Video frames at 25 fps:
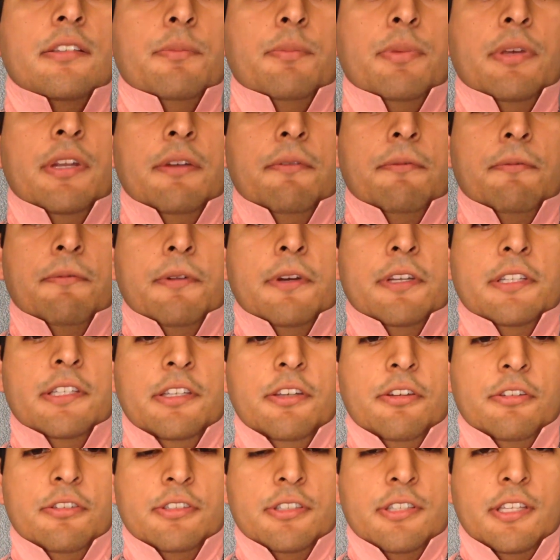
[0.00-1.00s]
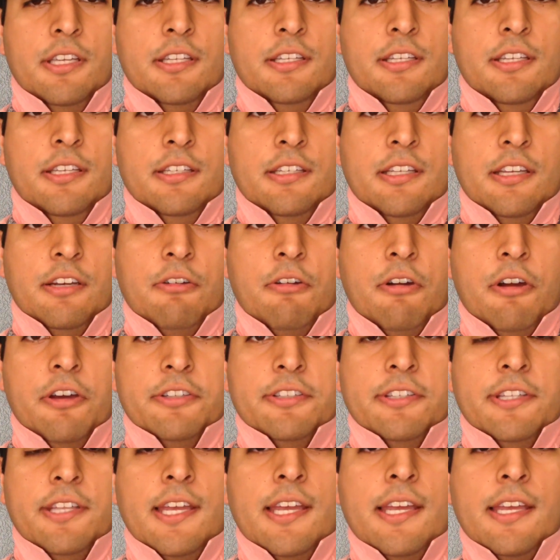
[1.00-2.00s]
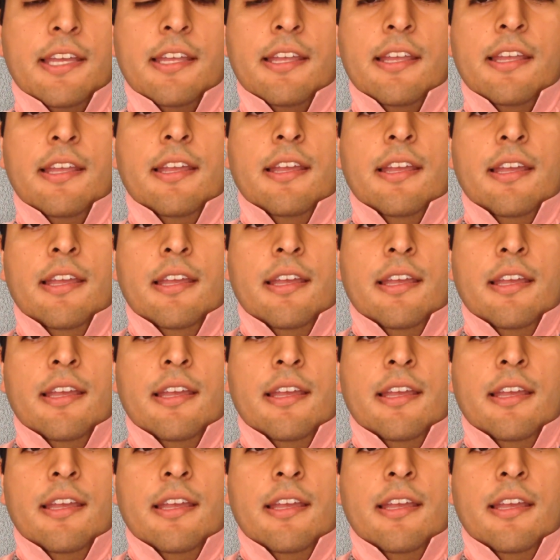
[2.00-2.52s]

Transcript: you put it in front of your skinny end and cross that,